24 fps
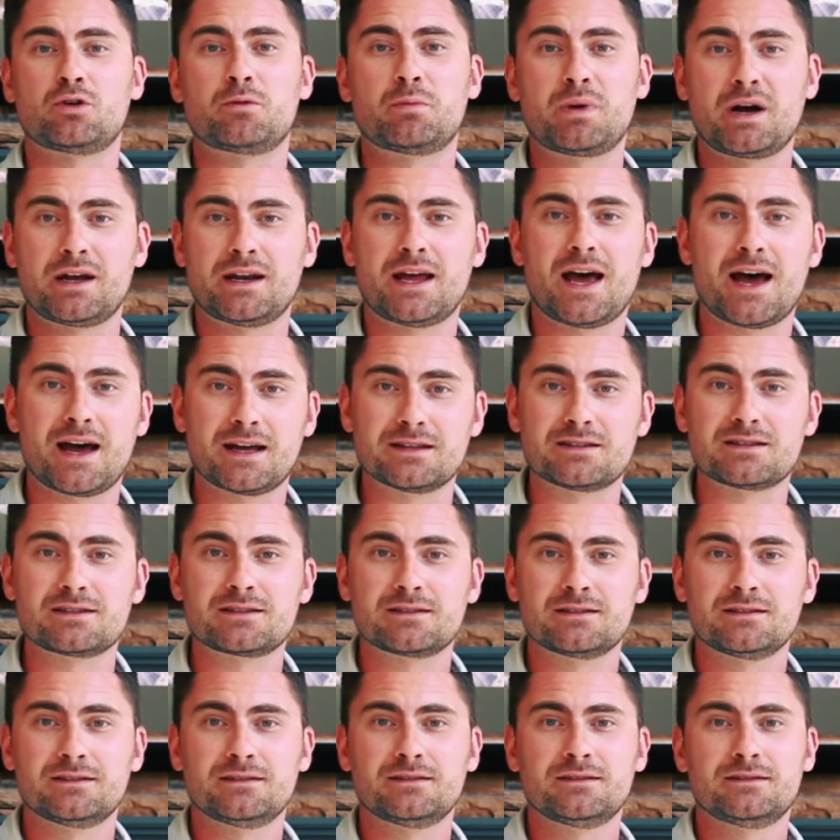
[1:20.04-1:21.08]
Groupon
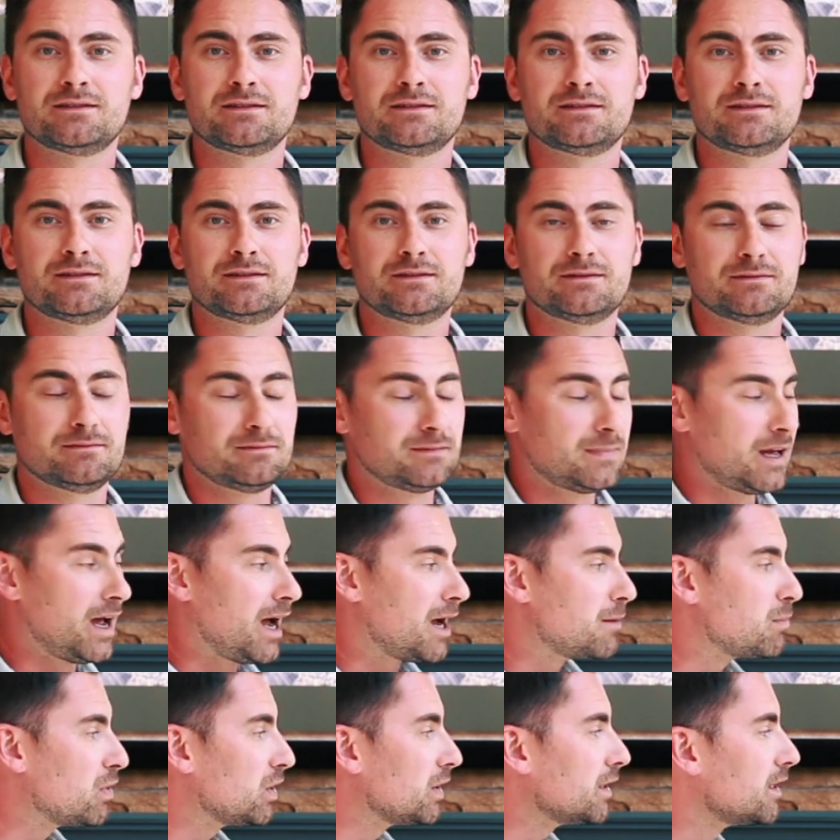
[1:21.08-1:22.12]
ads.
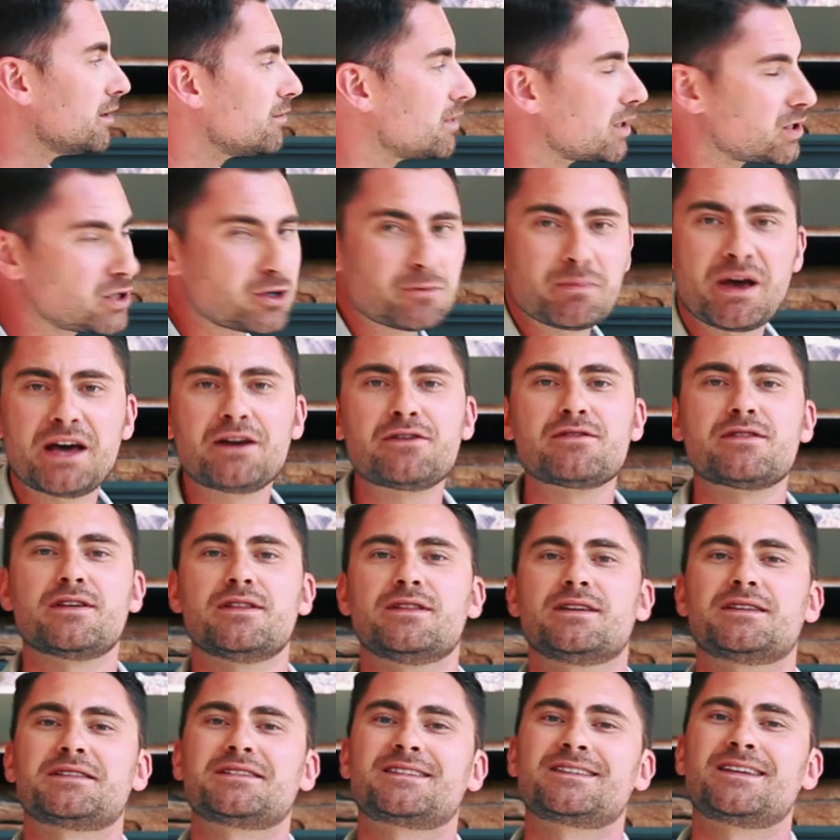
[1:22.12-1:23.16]
I believe that you're better
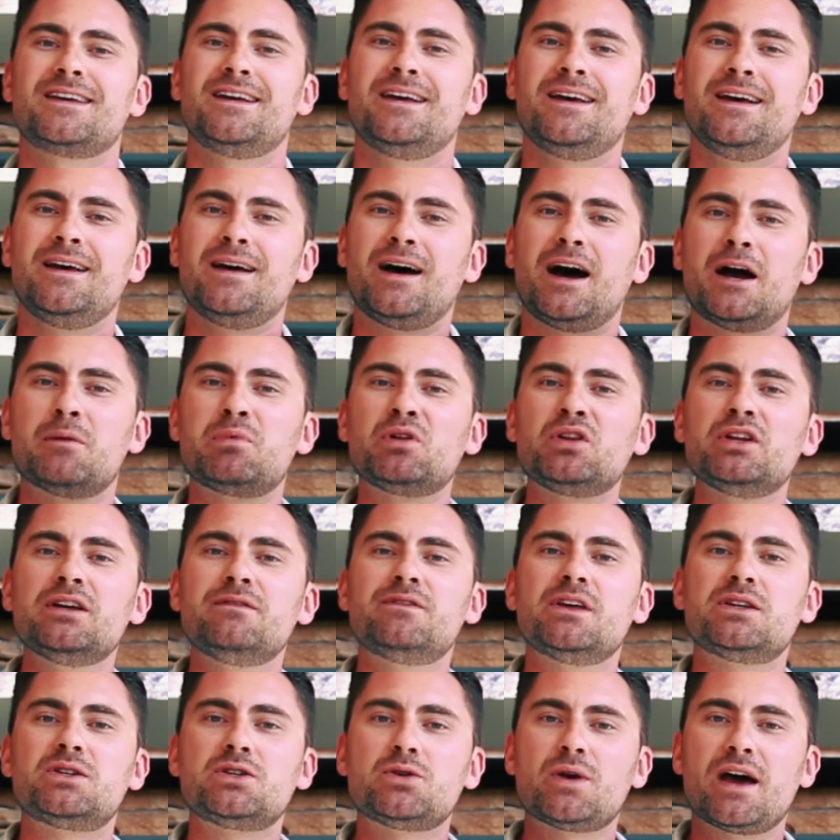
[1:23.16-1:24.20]
than this. I
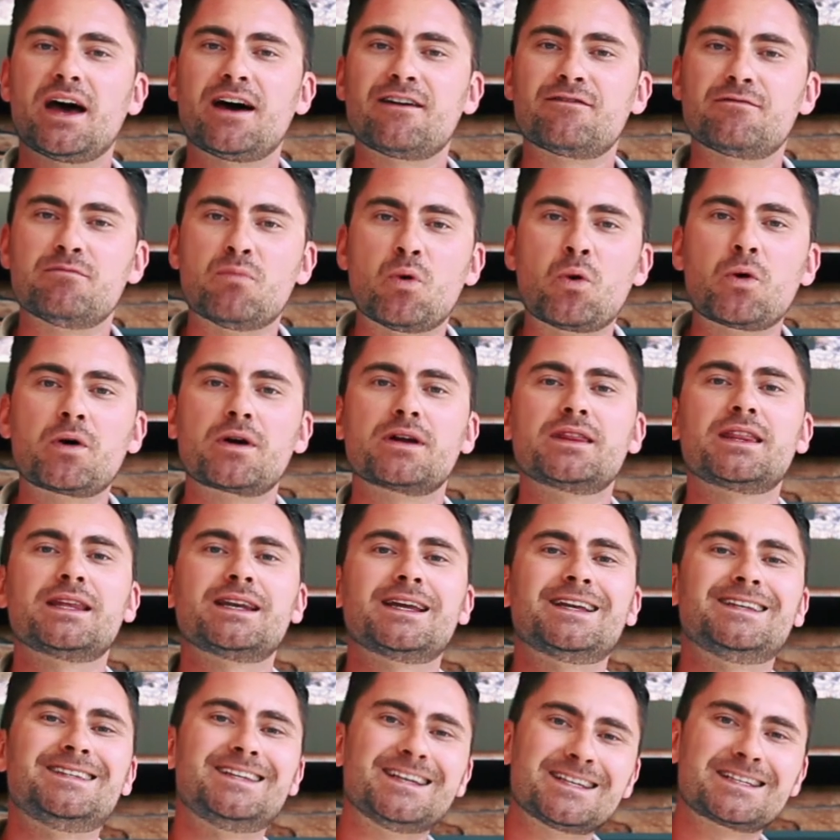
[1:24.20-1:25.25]
believe that you have more
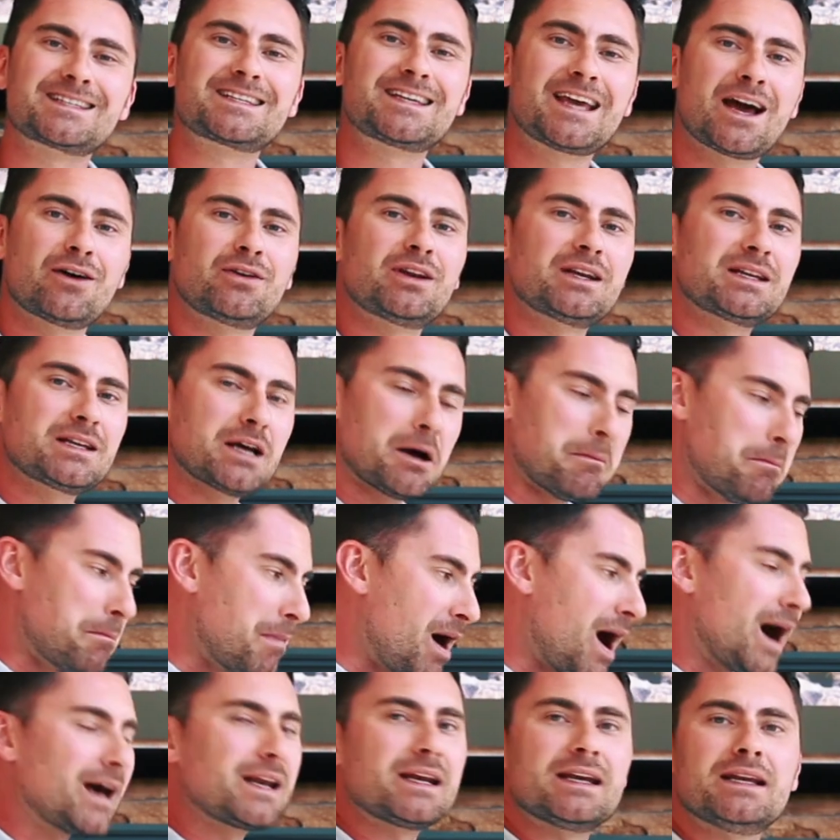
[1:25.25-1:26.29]
than a discounted
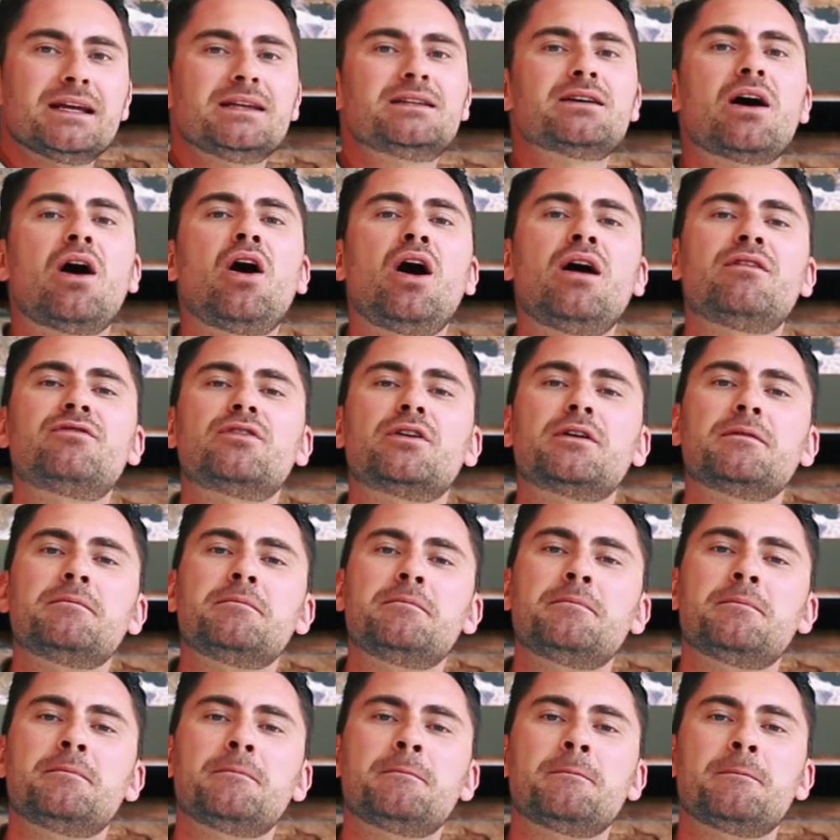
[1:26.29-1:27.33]
commodity to offer.
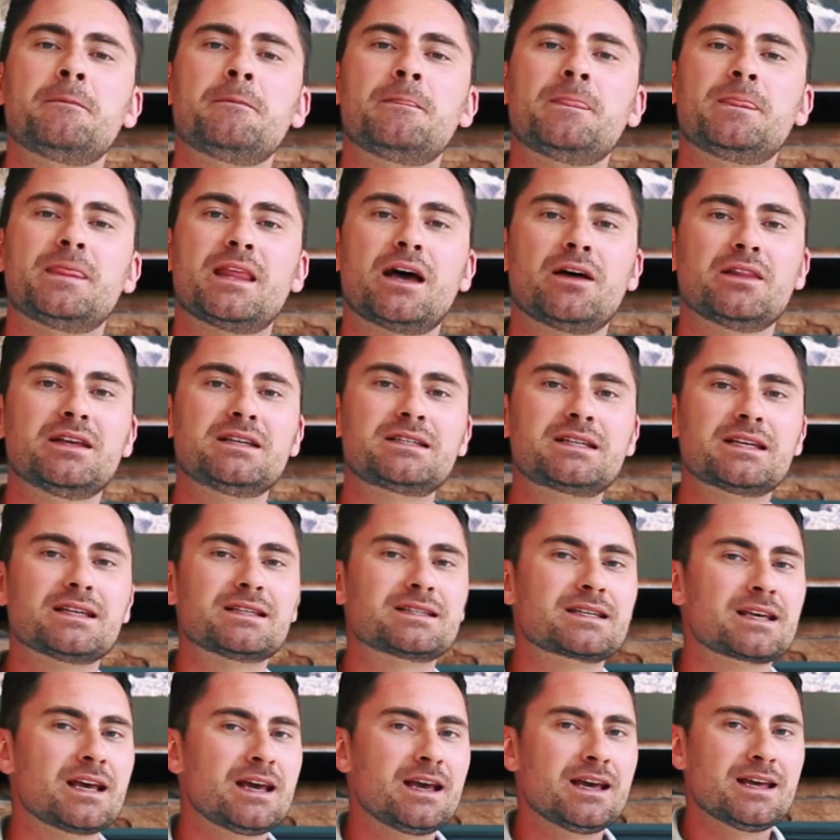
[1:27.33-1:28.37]
Now, this
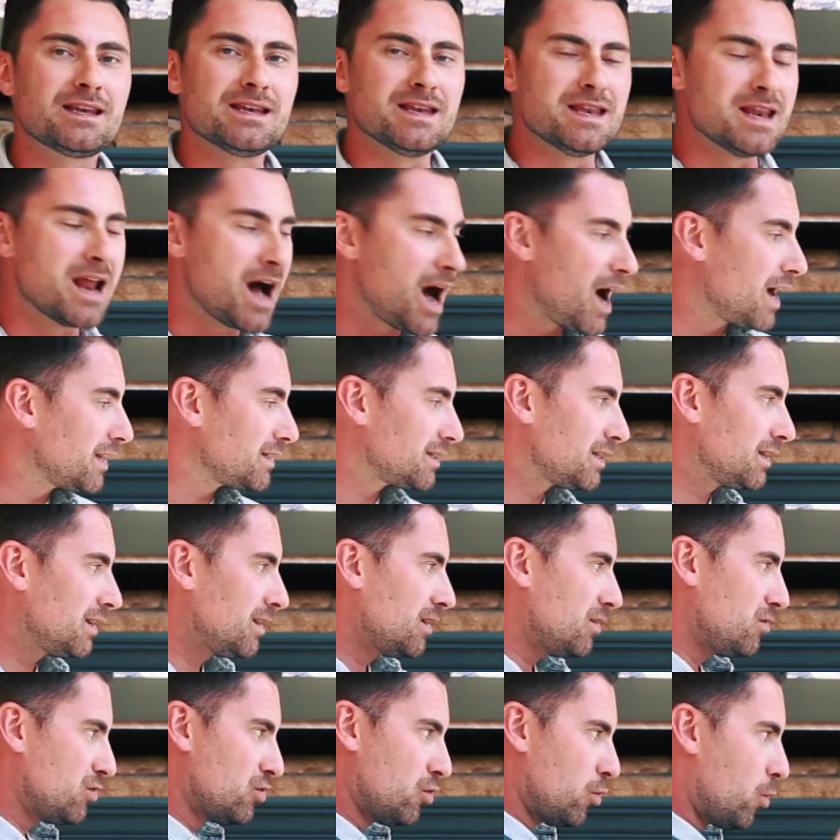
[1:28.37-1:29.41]
is not
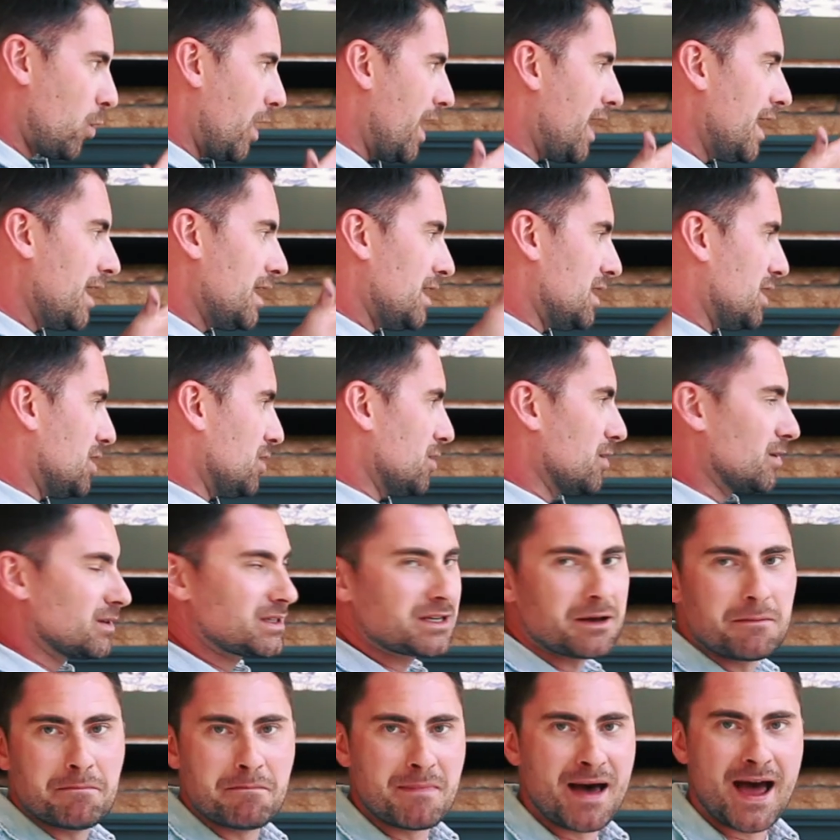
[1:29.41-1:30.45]
the way here
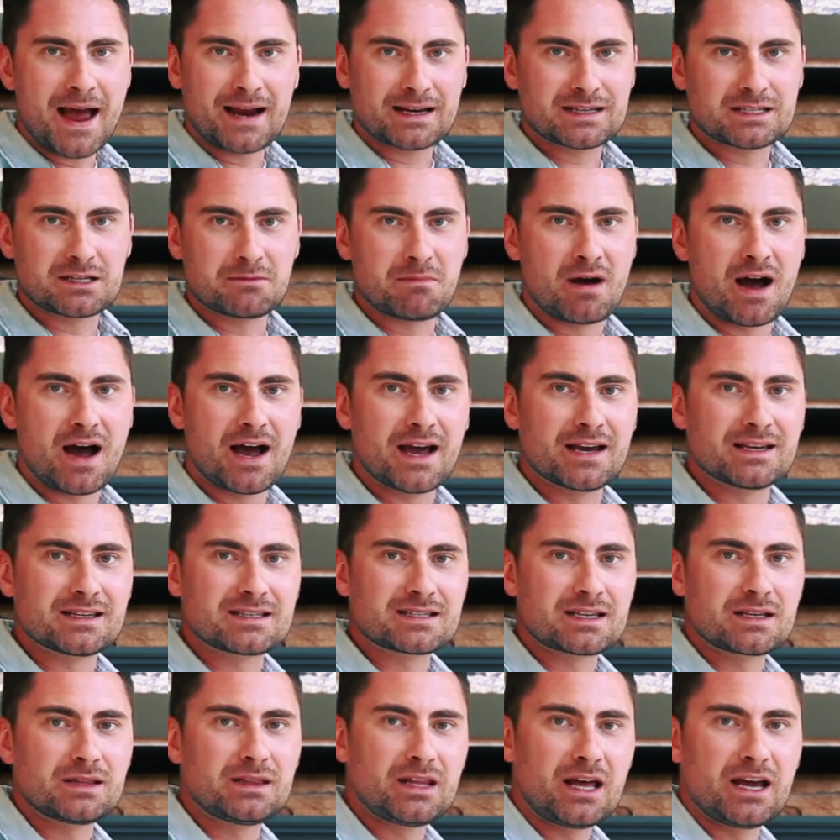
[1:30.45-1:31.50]
to
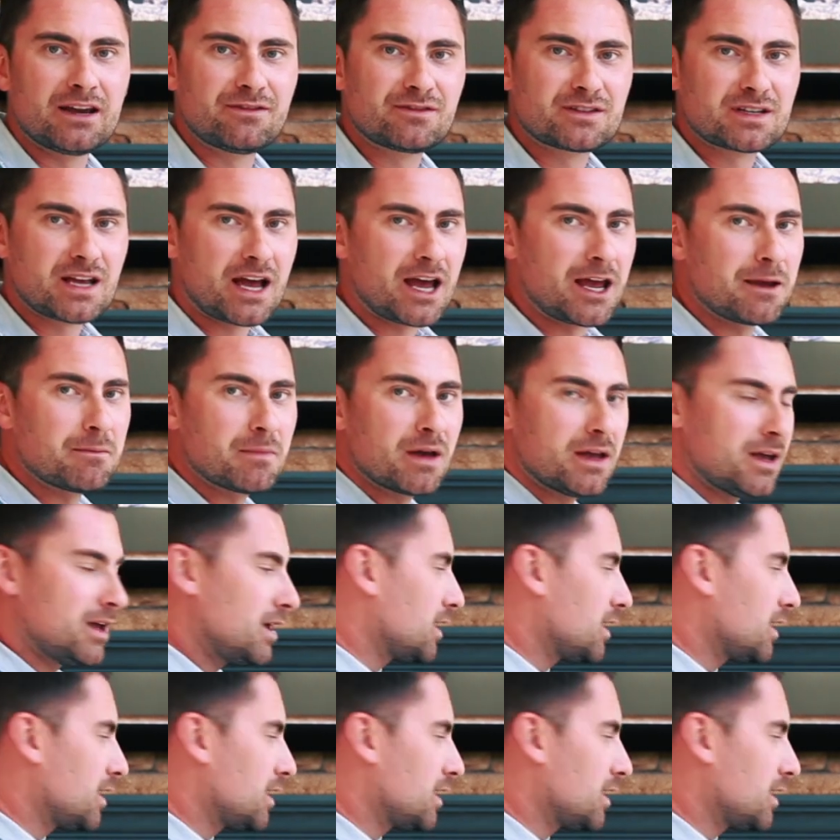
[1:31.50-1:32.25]
maximize lifetime